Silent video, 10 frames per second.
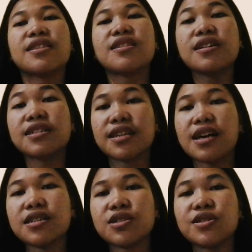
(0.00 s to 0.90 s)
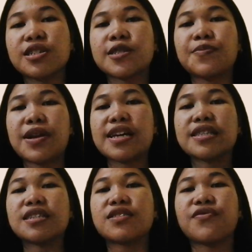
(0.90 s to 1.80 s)
Nurses should
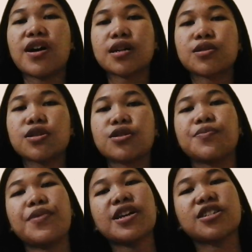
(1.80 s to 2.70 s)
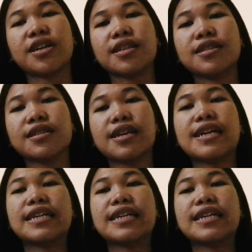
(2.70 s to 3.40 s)
explain this factor to the patients